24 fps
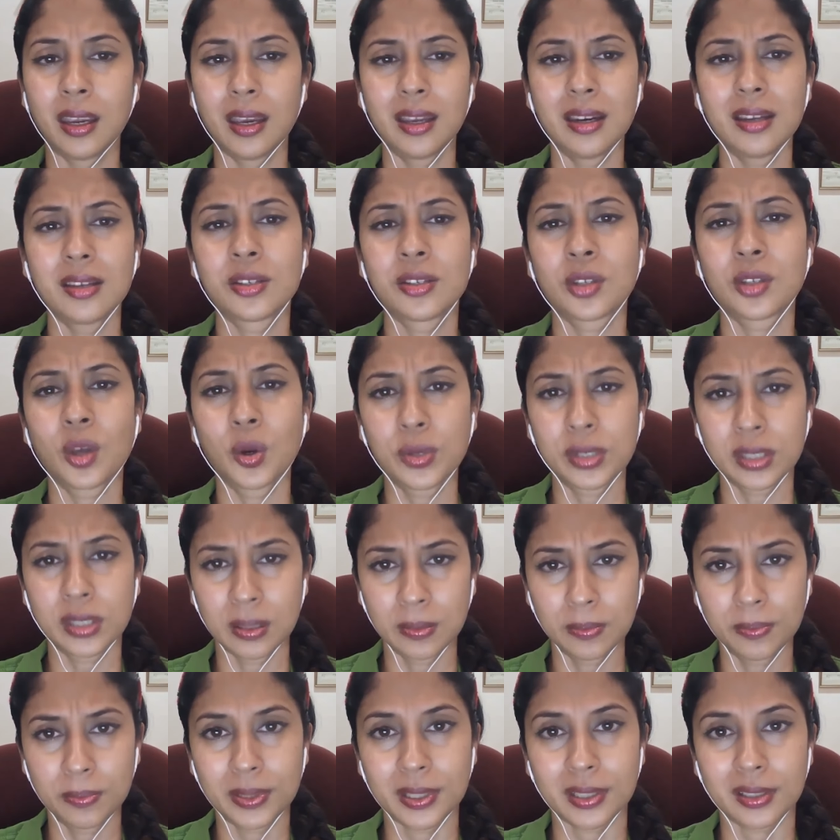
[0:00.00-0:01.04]
it is so
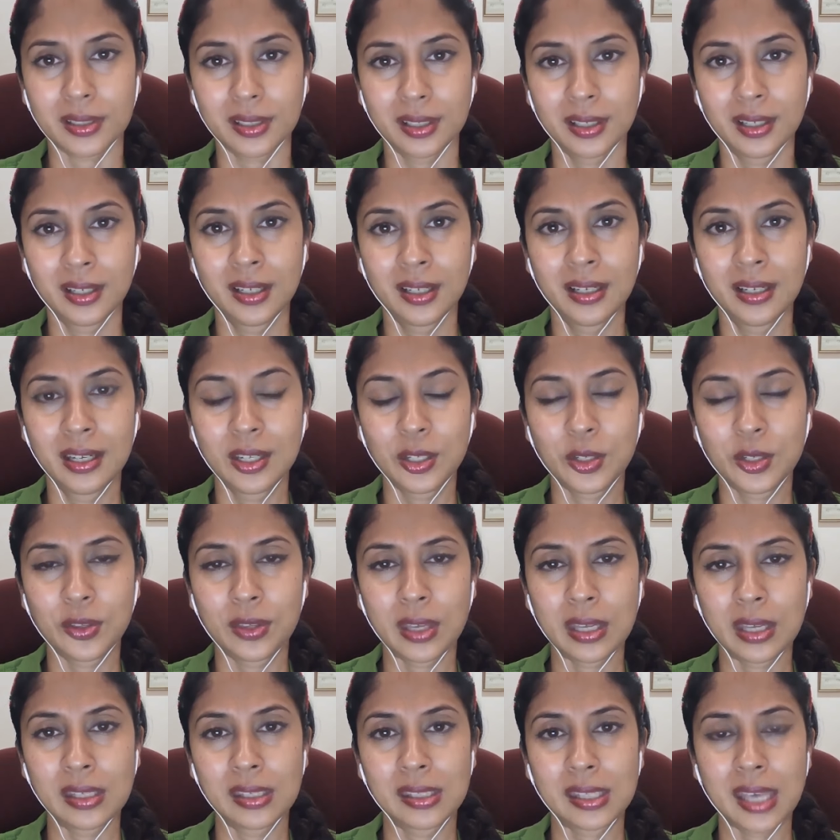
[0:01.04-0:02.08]
simple to
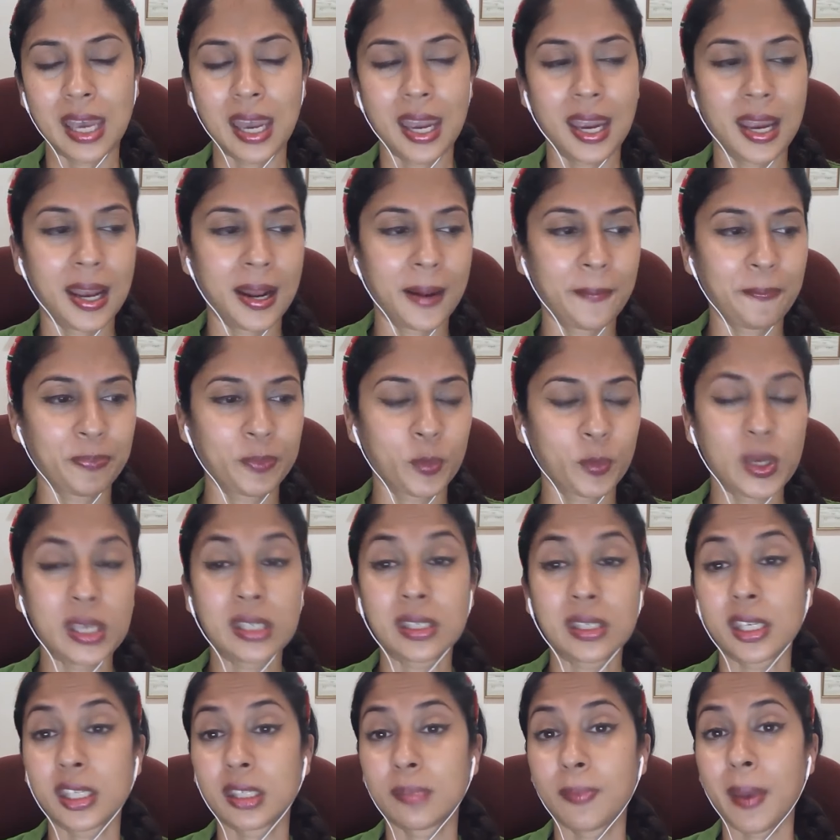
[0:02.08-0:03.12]
then say, we
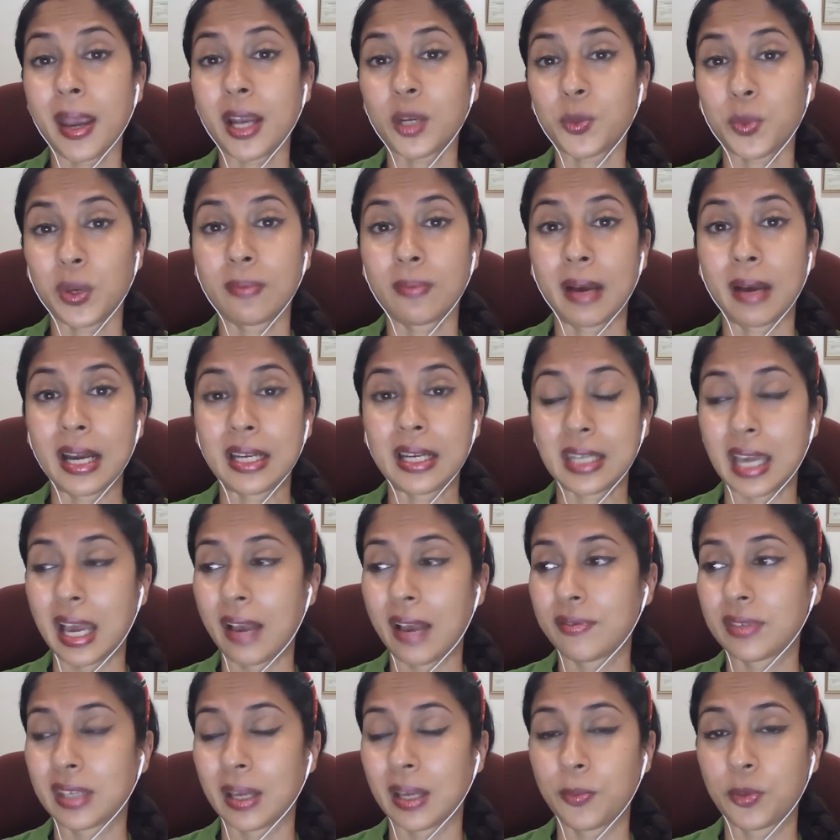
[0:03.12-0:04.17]
suspect we might
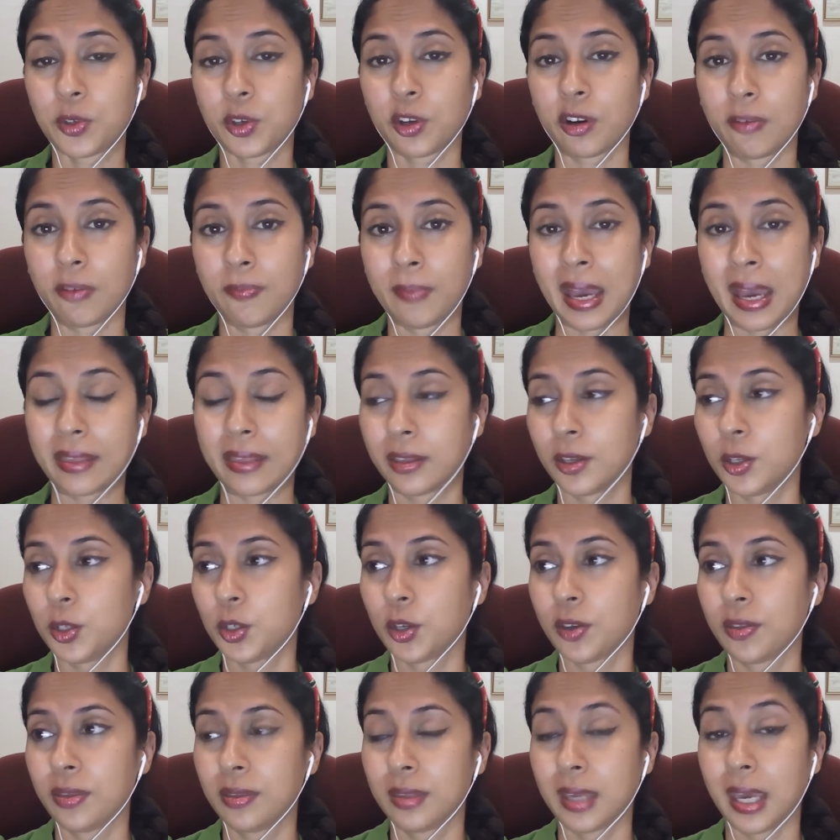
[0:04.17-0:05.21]
have some sort of
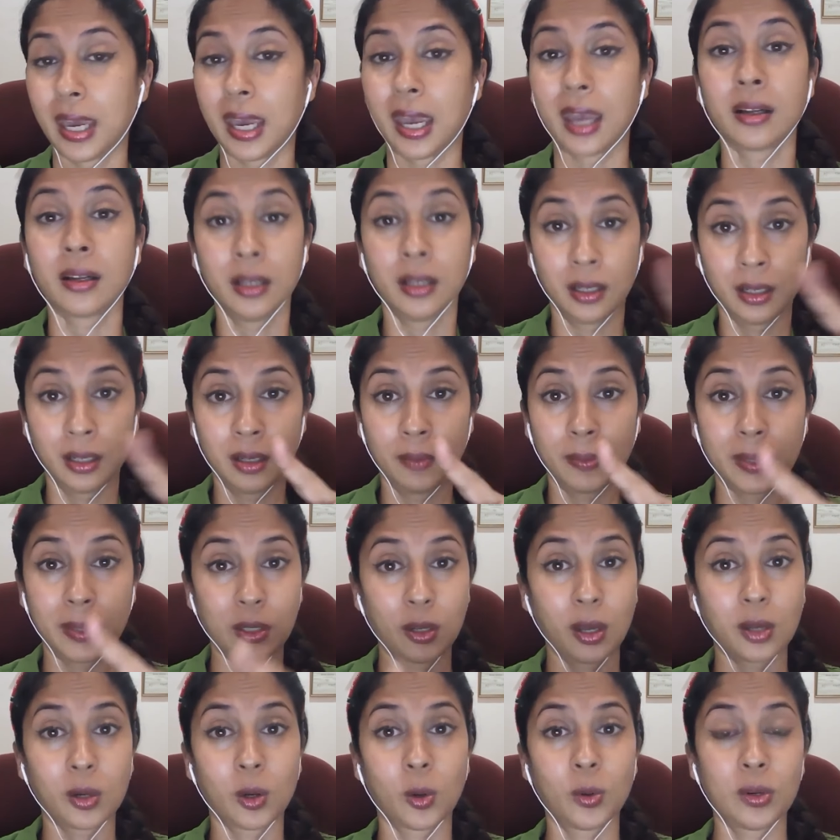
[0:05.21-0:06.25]
pathogen there, but
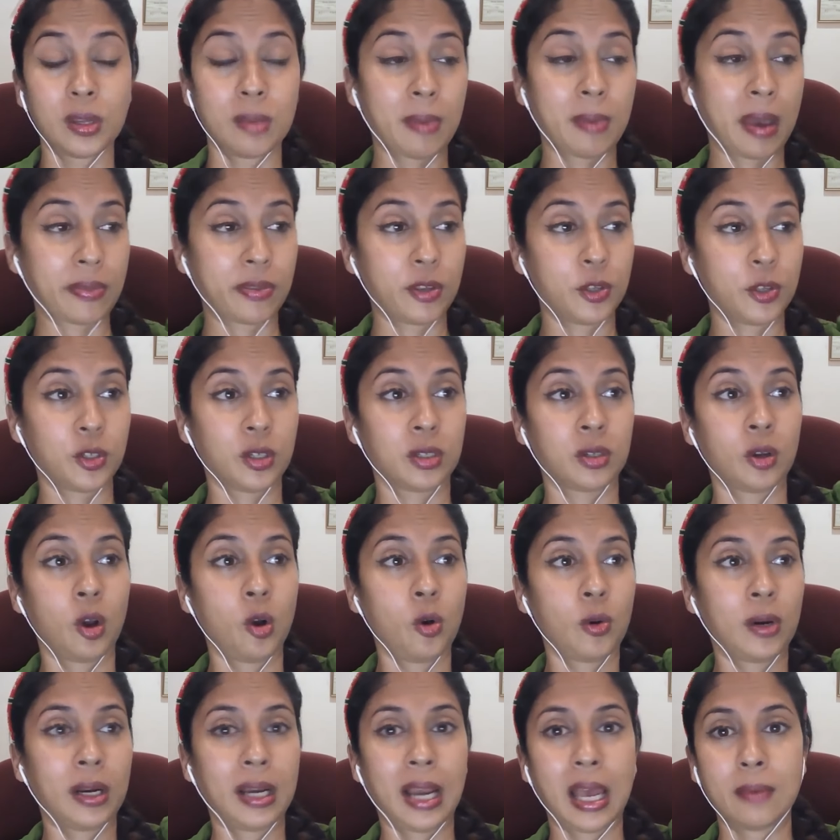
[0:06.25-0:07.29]
not only pathogen,
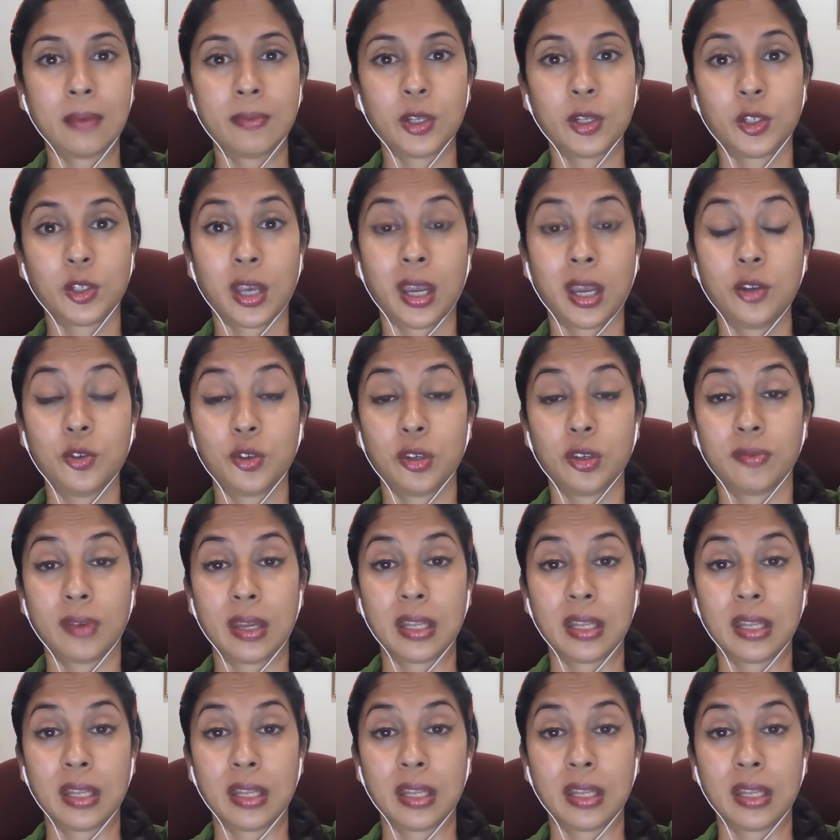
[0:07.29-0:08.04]
or climate change